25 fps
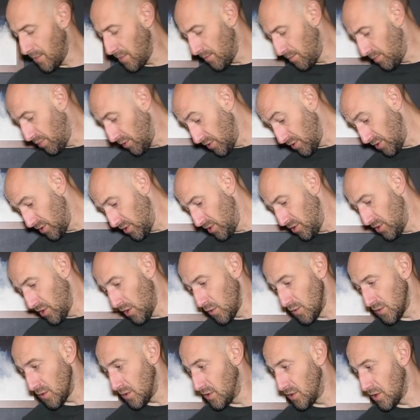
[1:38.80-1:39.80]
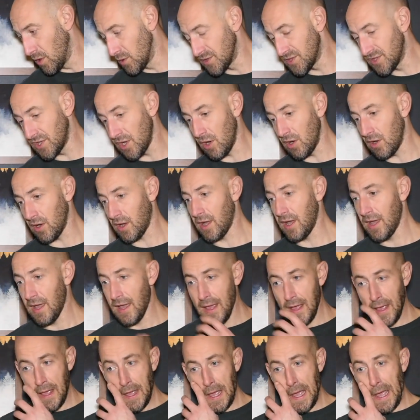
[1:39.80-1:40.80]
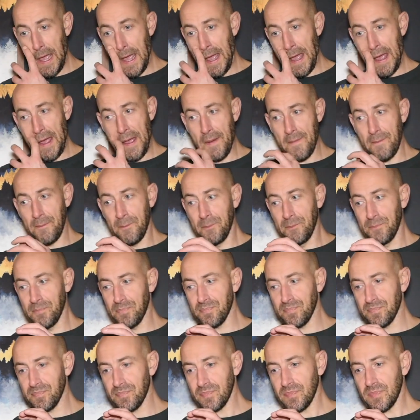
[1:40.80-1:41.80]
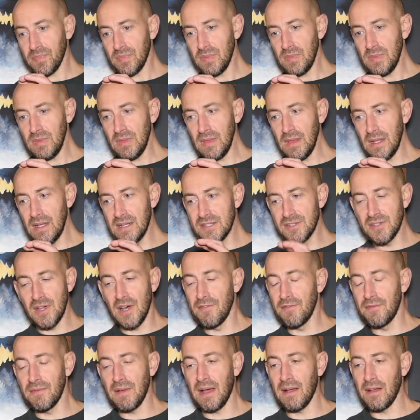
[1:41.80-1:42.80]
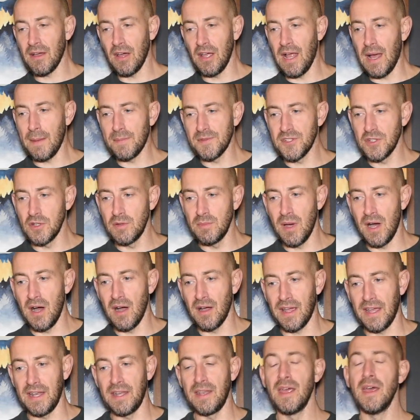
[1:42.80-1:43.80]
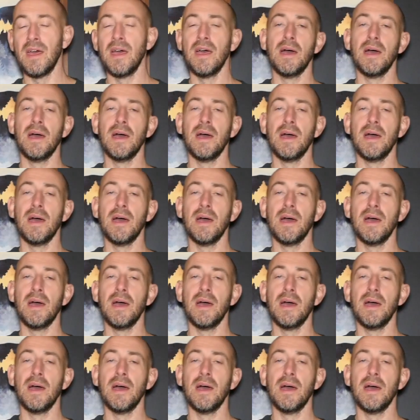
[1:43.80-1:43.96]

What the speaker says: but no stock. So I got an absolute bargain.